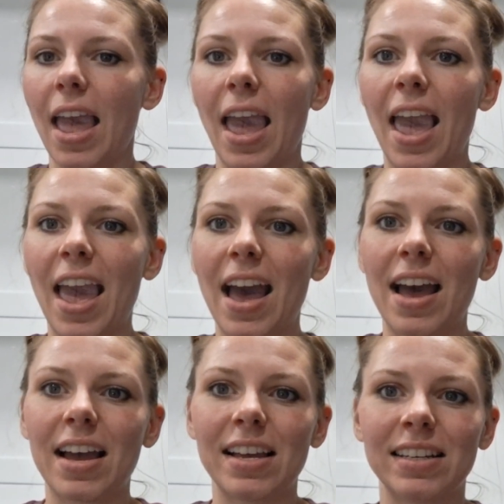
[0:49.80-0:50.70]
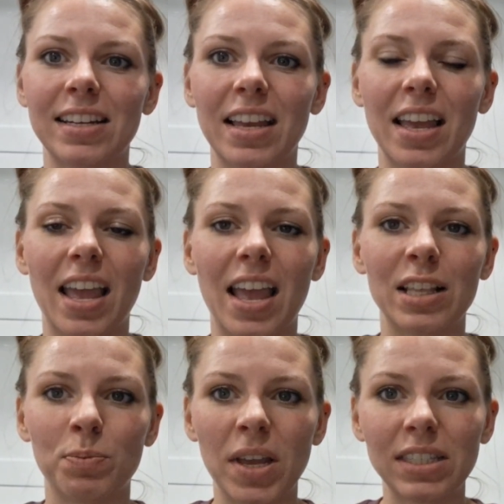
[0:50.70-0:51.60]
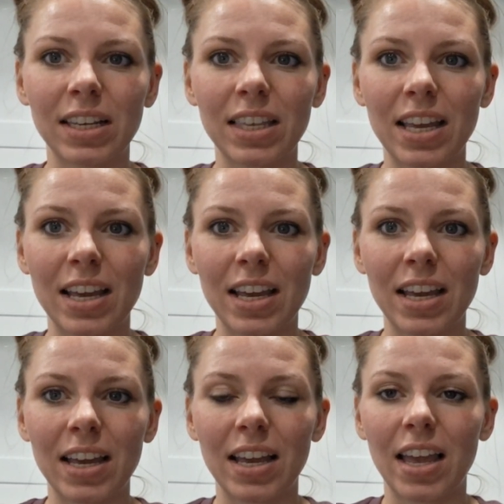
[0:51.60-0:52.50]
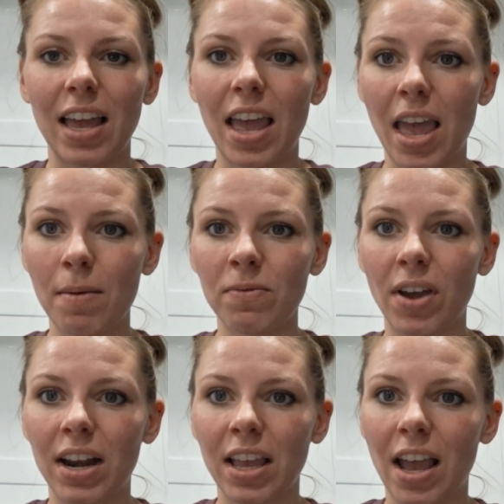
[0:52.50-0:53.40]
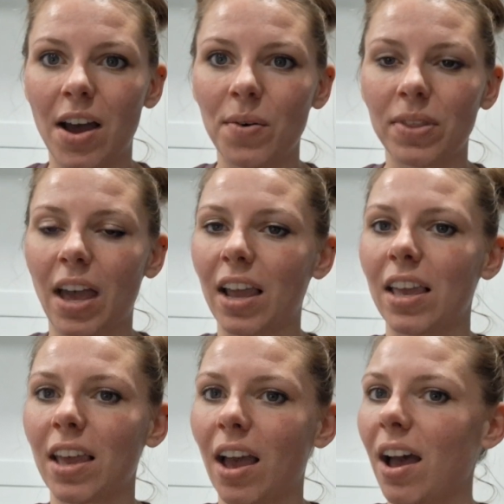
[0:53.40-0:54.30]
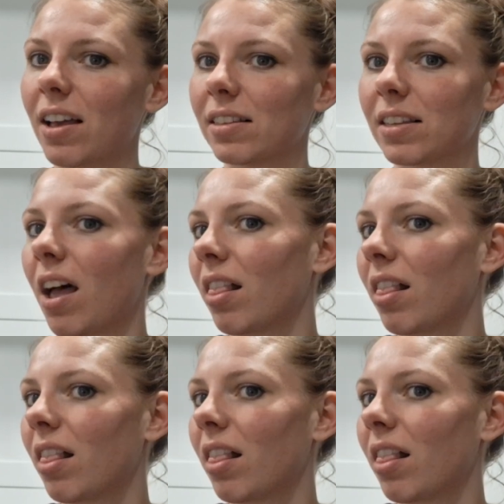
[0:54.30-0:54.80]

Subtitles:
And it's basically him finding out that he has